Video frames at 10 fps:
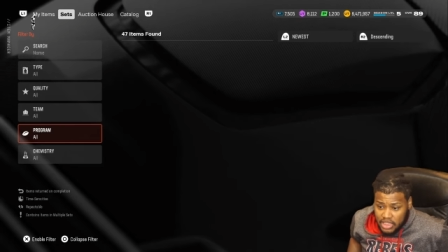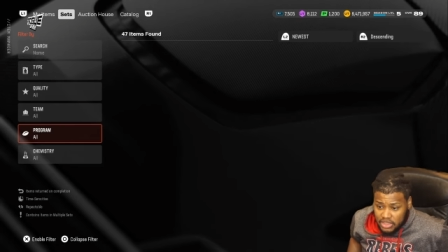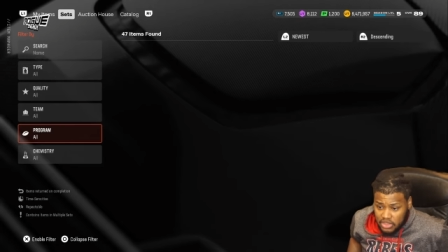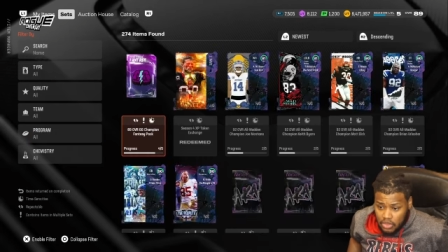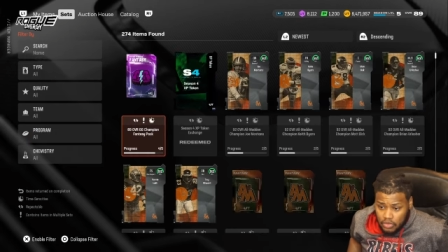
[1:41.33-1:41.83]

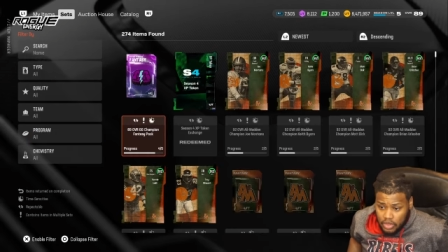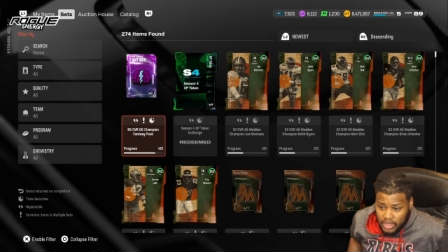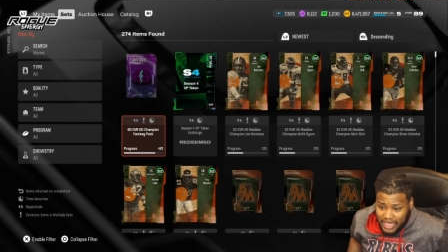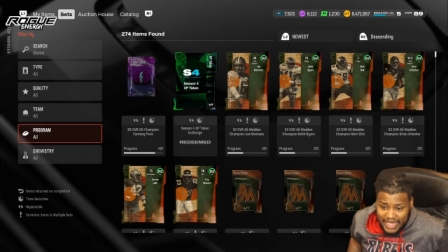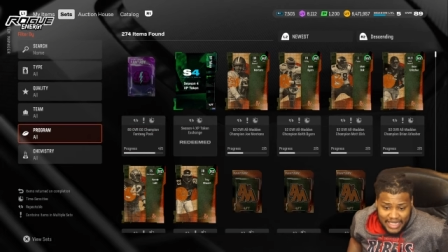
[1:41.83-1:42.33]
So
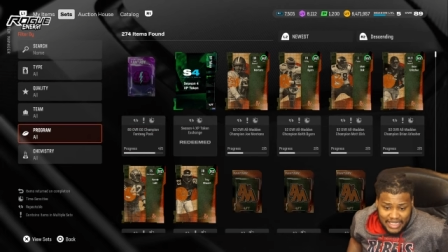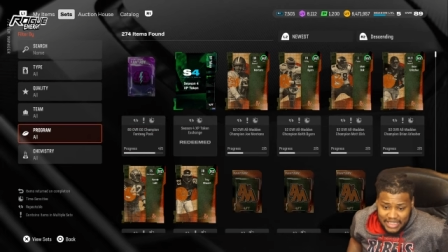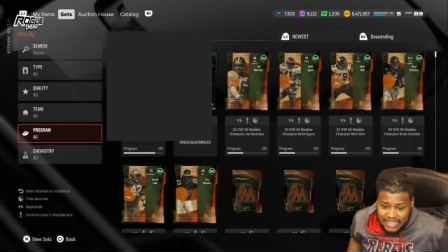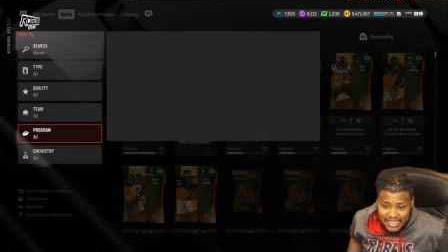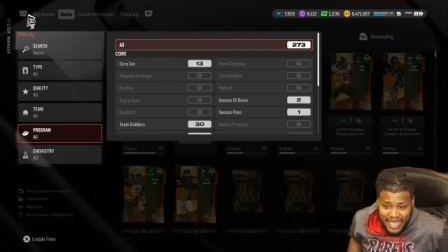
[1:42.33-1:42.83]
any
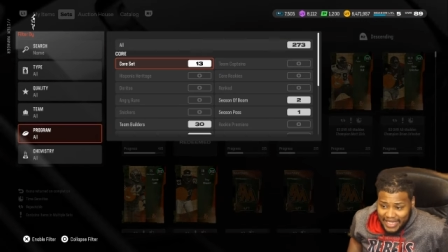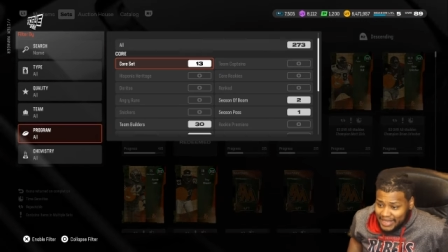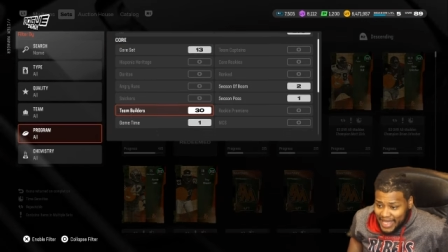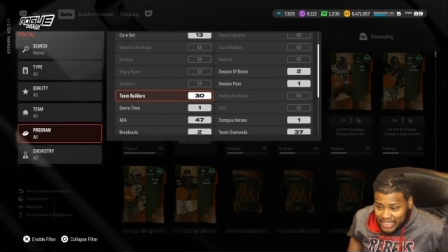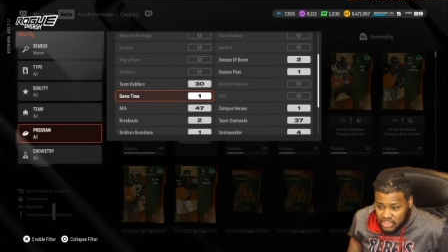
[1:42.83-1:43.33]
set
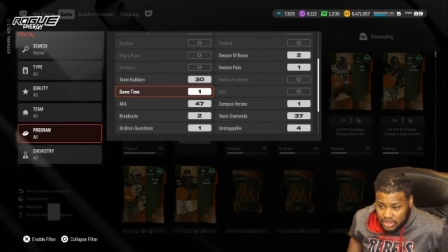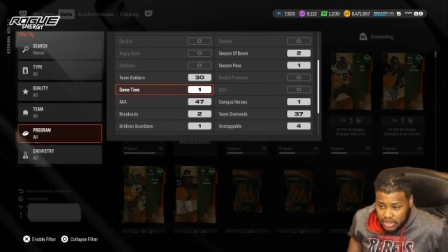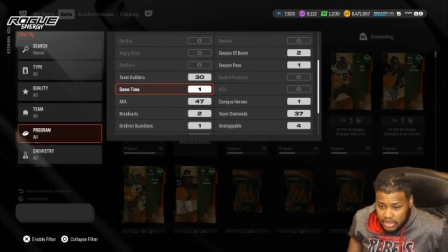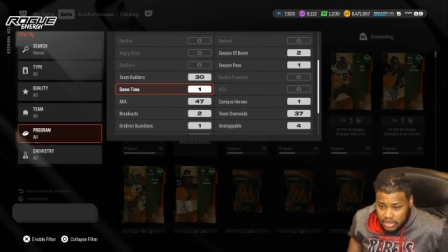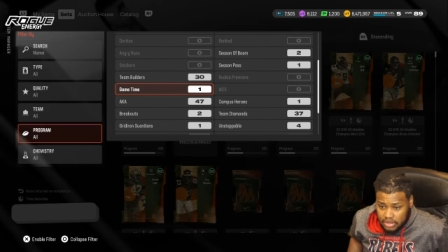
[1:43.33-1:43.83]
Legends,